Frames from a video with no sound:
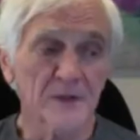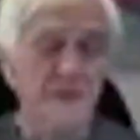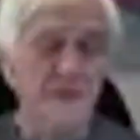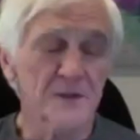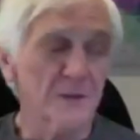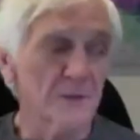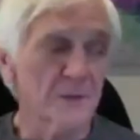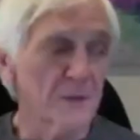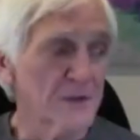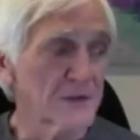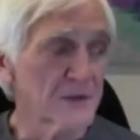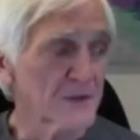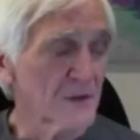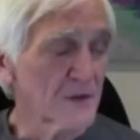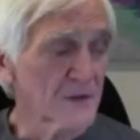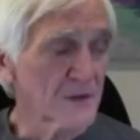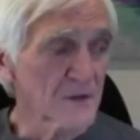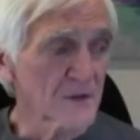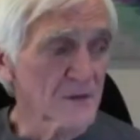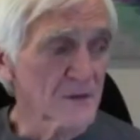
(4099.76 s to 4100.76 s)
to see peace
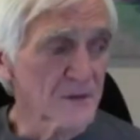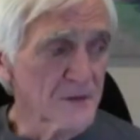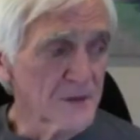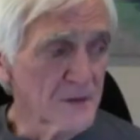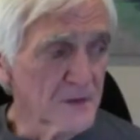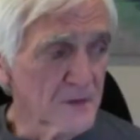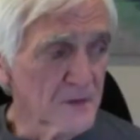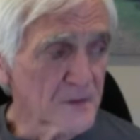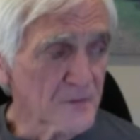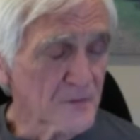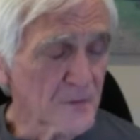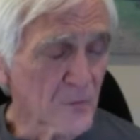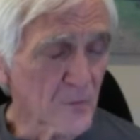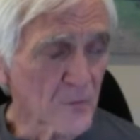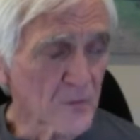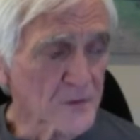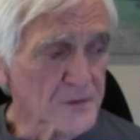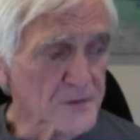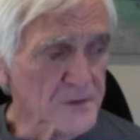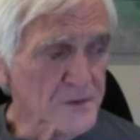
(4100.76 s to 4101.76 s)
on earth, you know, of
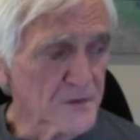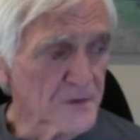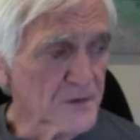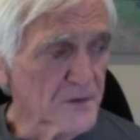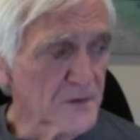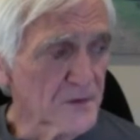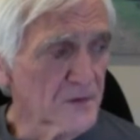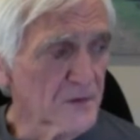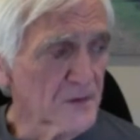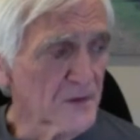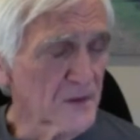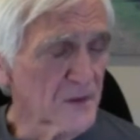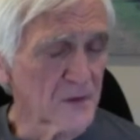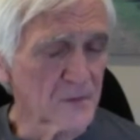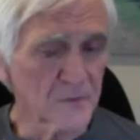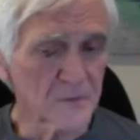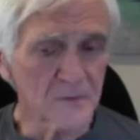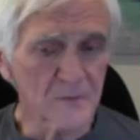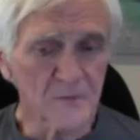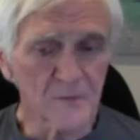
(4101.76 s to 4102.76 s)
course. Um,
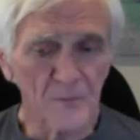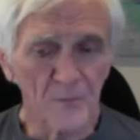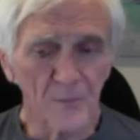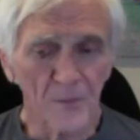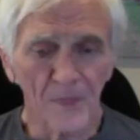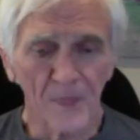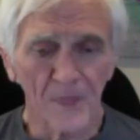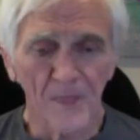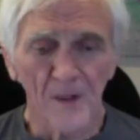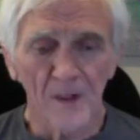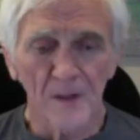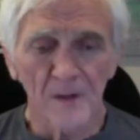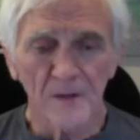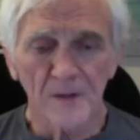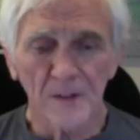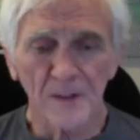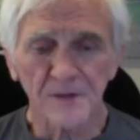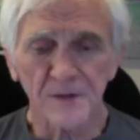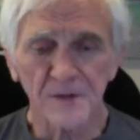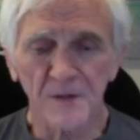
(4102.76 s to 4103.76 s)

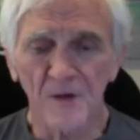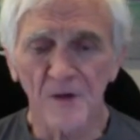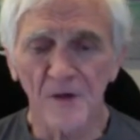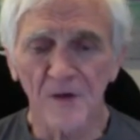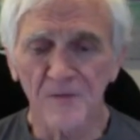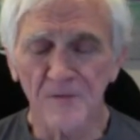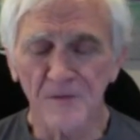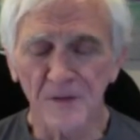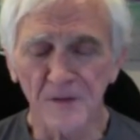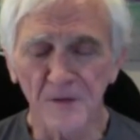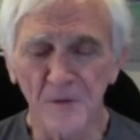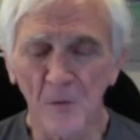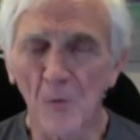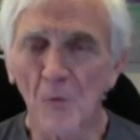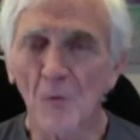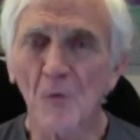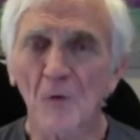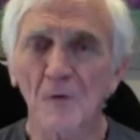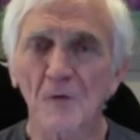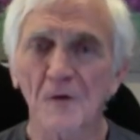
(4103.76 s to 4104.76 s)
that's a lofty
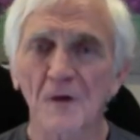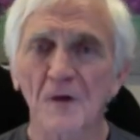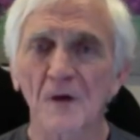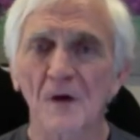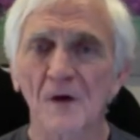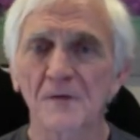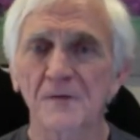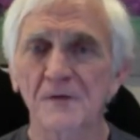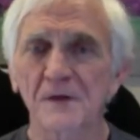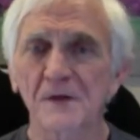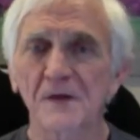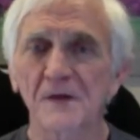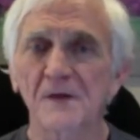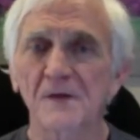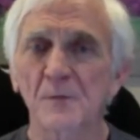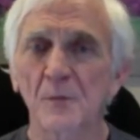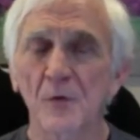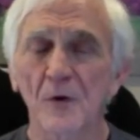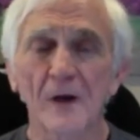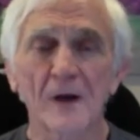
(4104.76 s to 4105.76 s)
goal or a lofty
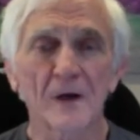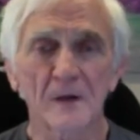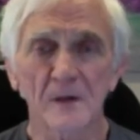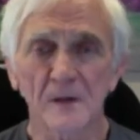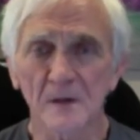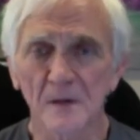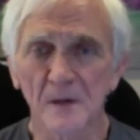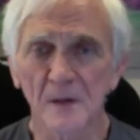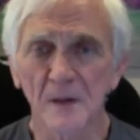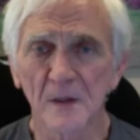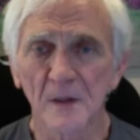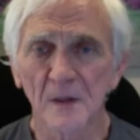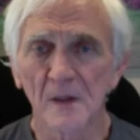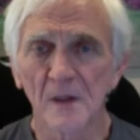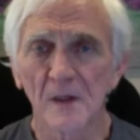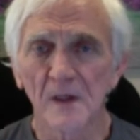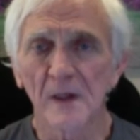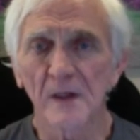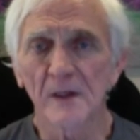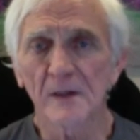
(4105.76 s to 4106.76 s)
prayer.
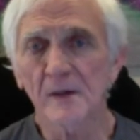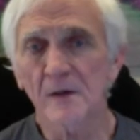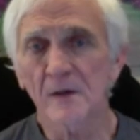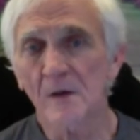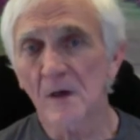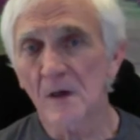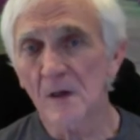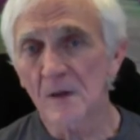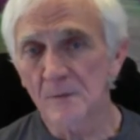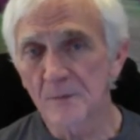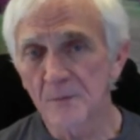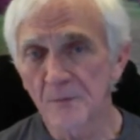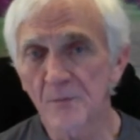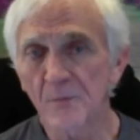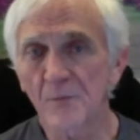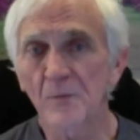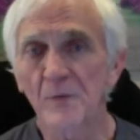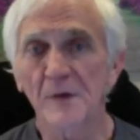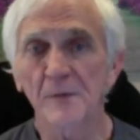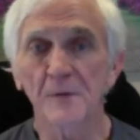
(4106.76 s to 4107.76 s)
And there are
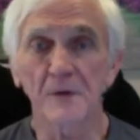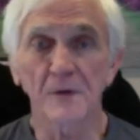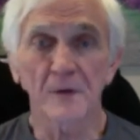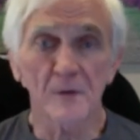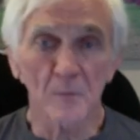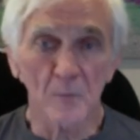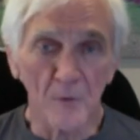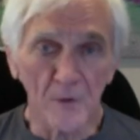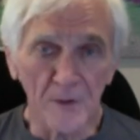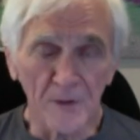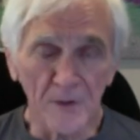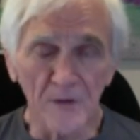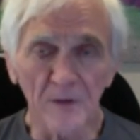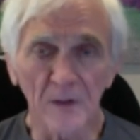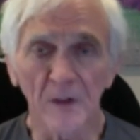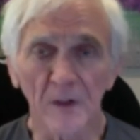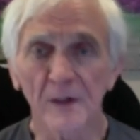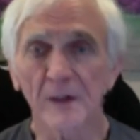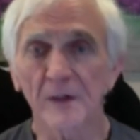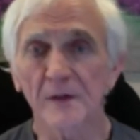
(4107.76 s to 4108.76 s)
people that are working
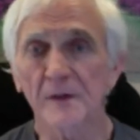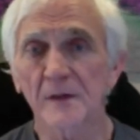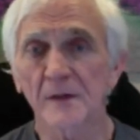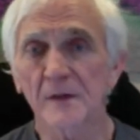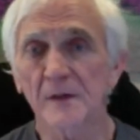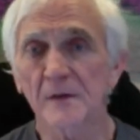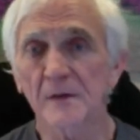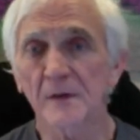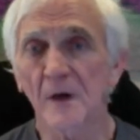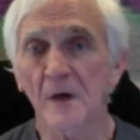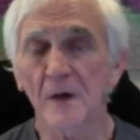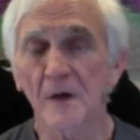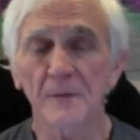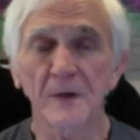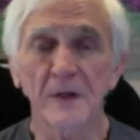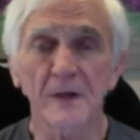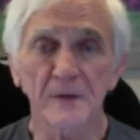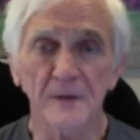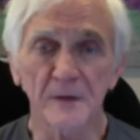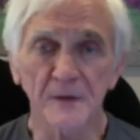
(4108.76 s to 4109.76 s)
on it. The
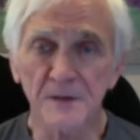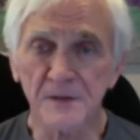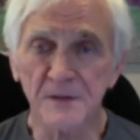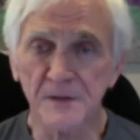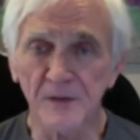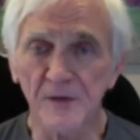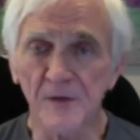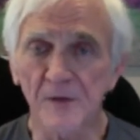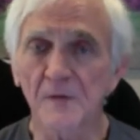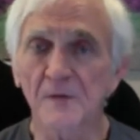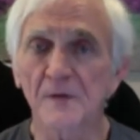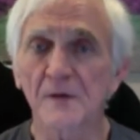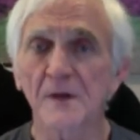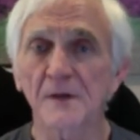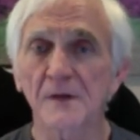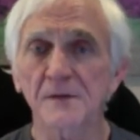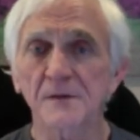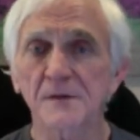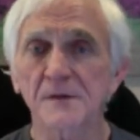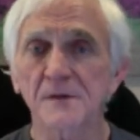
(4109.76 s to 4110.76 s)
HeartMath Institute
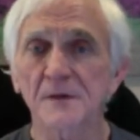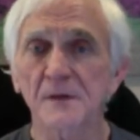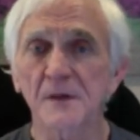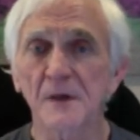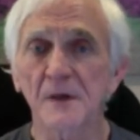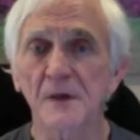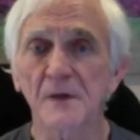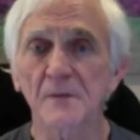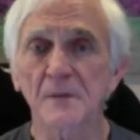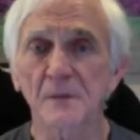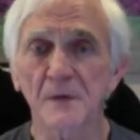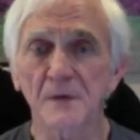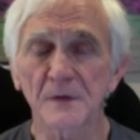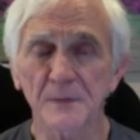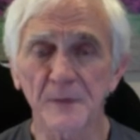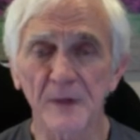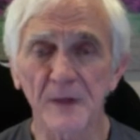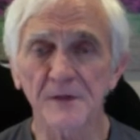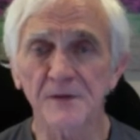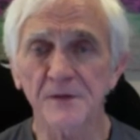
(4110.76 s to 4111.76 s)
does uh,
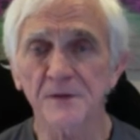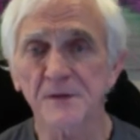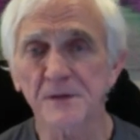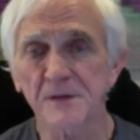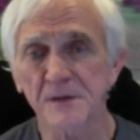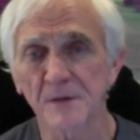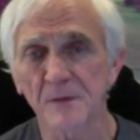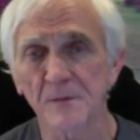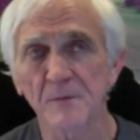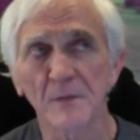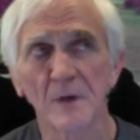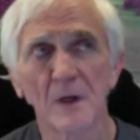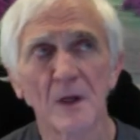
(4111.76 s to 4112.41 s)
sponsor some,